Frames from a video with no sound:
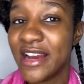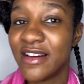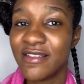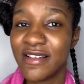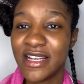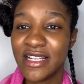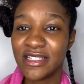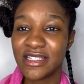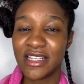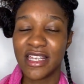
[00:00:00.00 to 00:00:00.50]

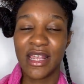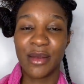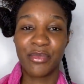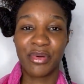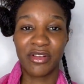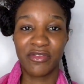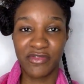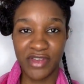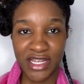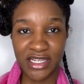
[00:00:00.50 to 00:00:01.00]
grease, it
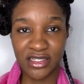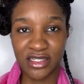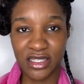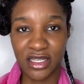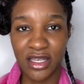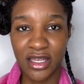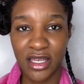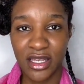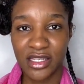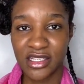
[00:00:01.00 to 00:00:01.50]
prevents
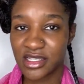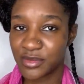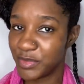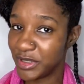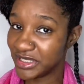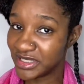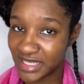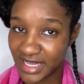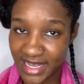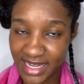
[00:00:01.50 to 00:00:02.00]

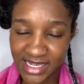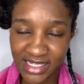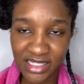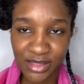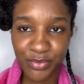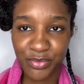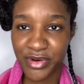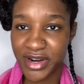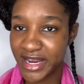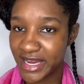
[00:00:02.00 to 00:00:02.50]
split ends,
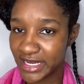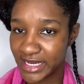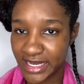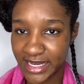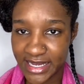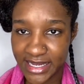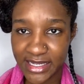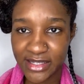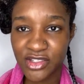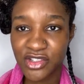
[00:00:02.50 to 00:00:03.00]

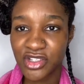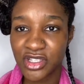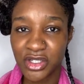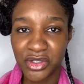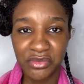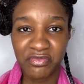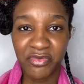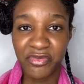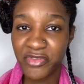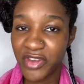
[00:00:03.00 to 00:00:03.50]
breakage,
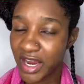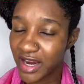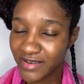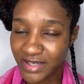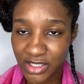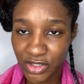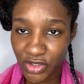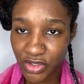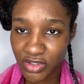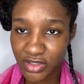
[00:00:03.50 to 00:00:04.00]
fairy
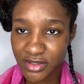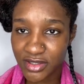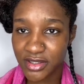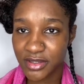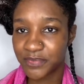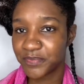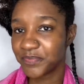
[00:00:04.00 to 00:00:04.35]
knots.